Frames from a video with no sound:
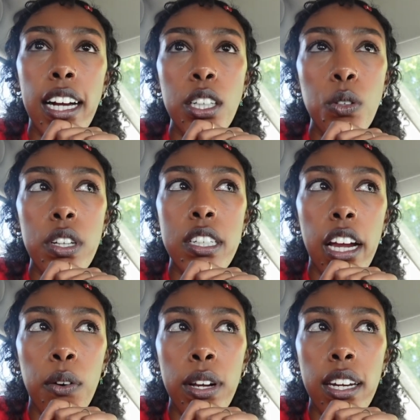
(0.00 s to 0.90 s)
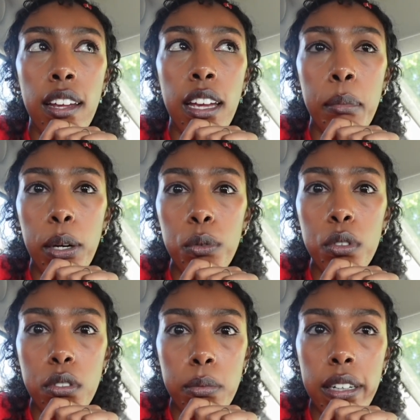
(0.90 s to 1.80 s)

I can do the decorating in my room.